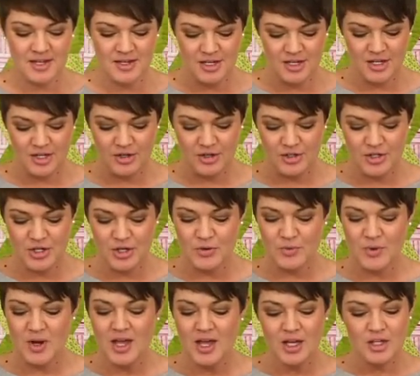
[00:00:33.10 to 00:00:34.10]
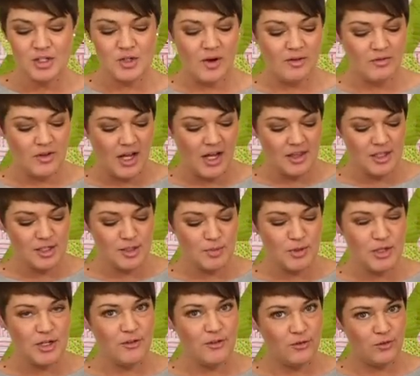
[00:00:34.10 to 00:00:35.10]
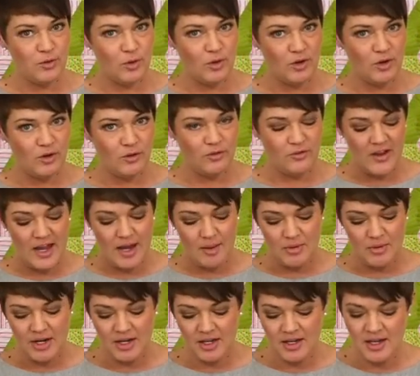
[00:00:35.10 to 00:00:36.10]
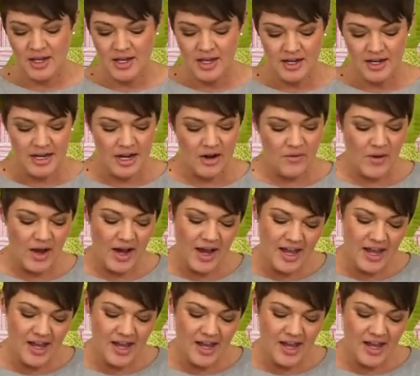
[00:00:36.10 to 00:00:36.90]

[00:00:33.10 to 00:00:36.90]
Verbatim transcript: here too. So I've got this pretty floral fabric. Now I